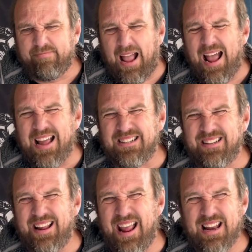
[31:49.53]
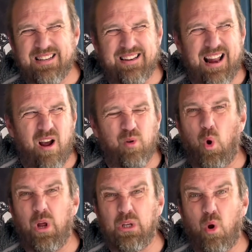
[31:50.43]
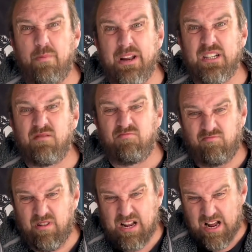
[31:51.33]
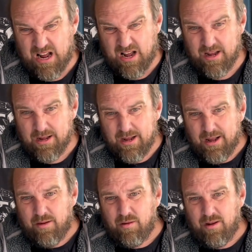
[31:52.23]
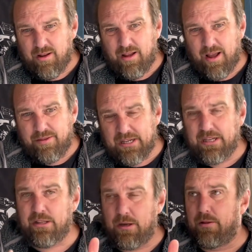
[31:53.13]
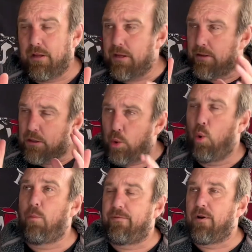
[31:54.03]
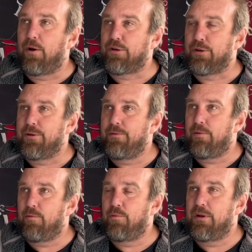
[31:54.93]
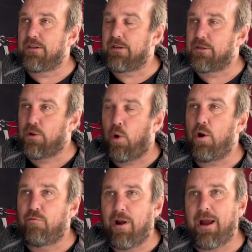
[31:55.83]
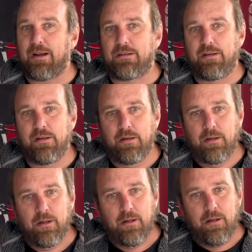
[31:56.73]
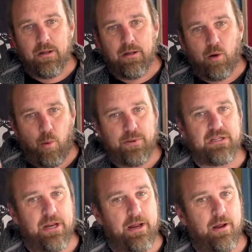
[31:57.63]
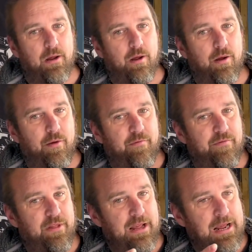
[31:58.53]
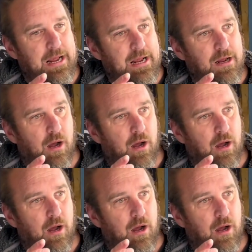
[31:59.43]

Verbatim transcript: as it's alcoholic dog piss. Uh, and this is the, the the Torp version was the direct opposite of the